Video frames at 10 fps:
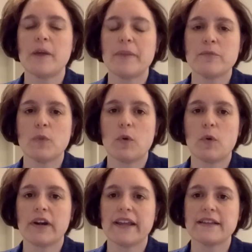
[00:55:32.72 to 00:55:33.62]
a bit
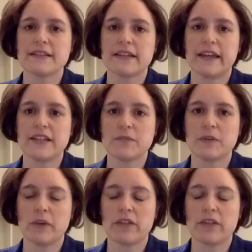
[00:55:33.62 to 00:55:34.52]
more his
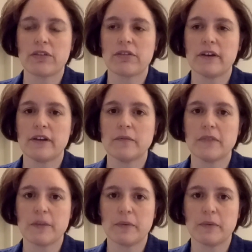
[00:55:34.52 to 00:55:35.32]
engagement with um,